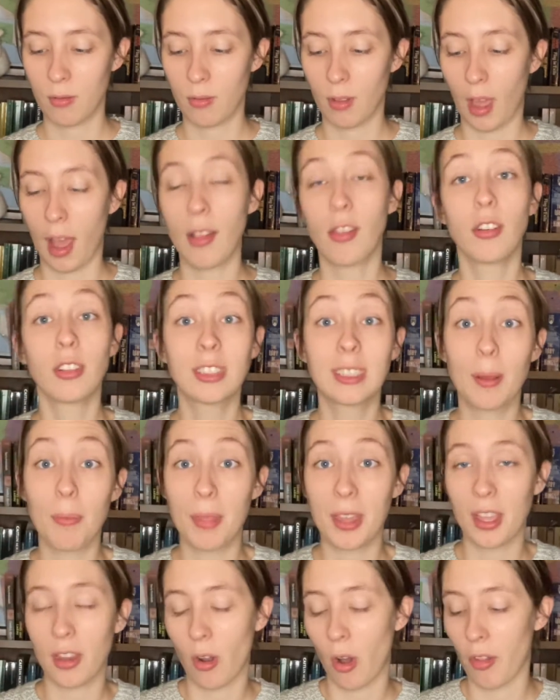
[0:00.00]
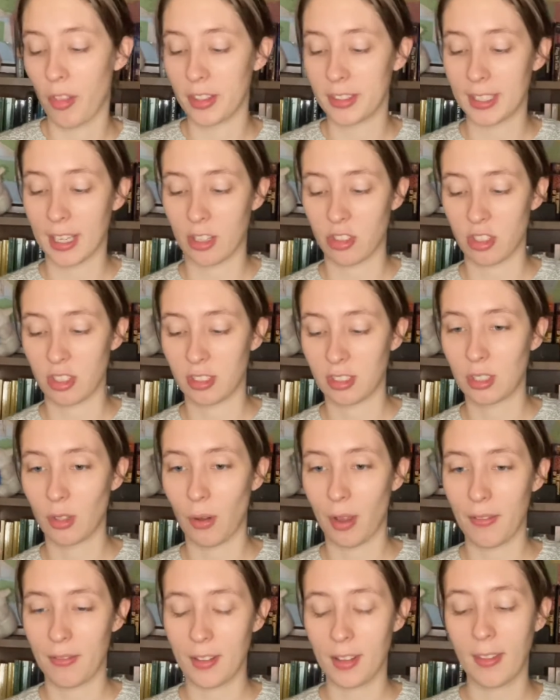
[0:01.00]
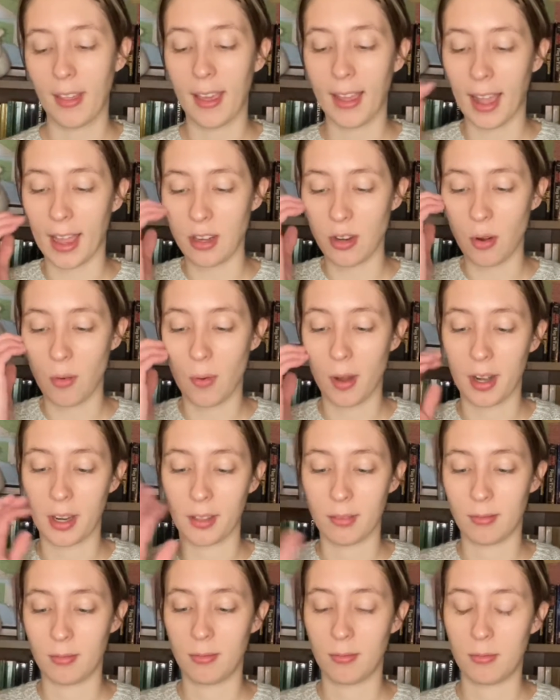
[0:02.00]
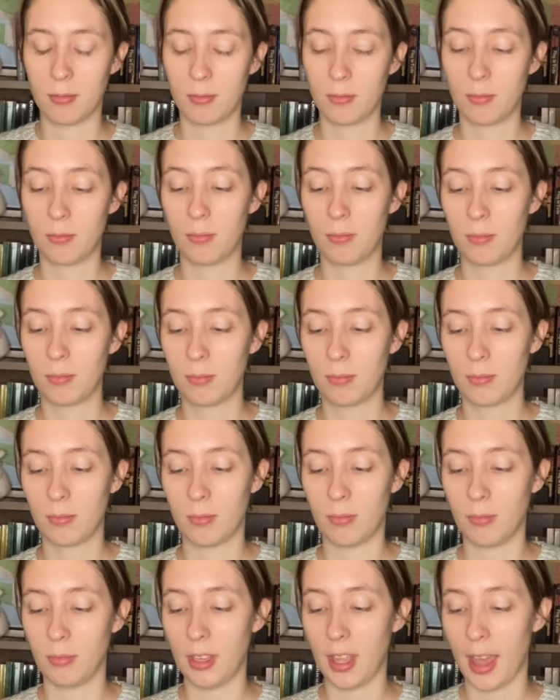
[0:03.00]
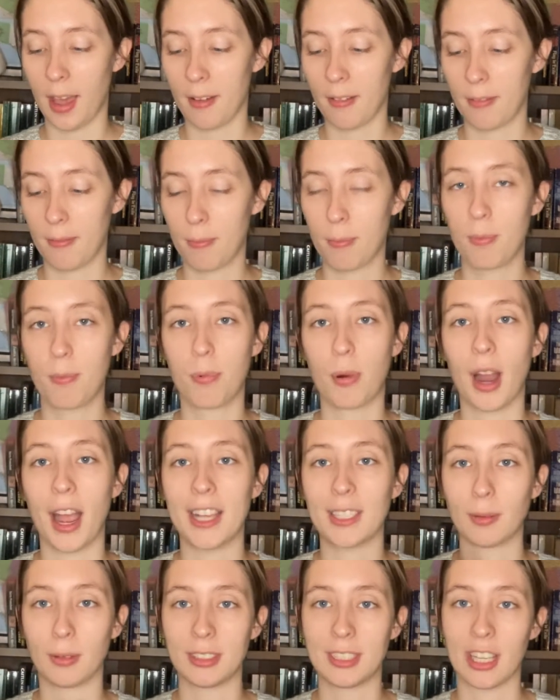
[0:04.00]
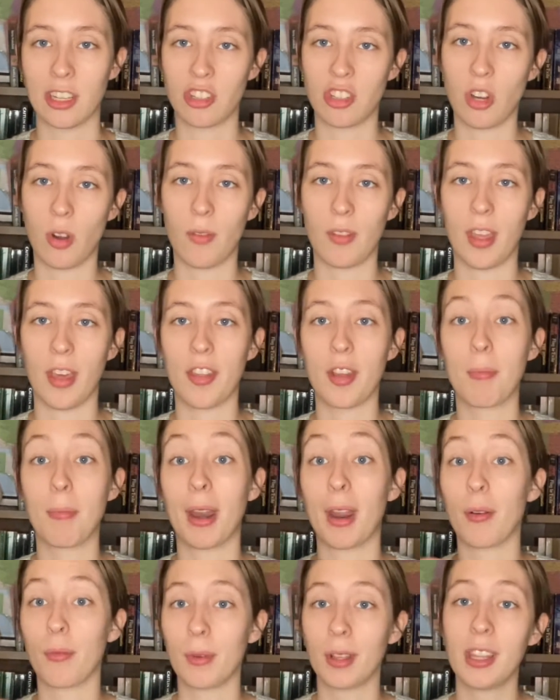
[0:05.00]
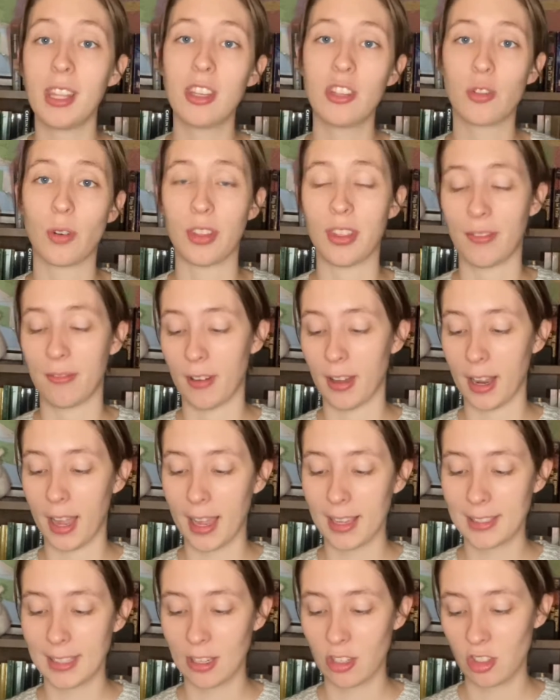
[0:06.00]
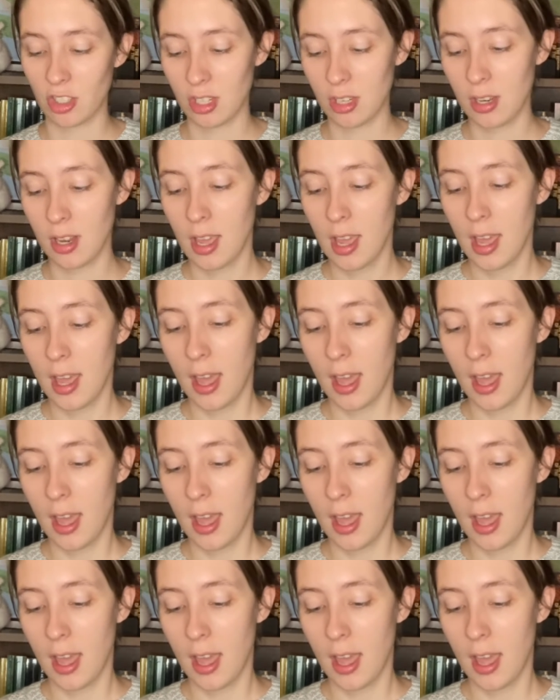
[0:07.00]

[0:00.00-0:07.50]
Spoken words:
I learned something in all the sections, so I feel like I don't want to, prize one section over the other, but I really enjoyed the fungi section.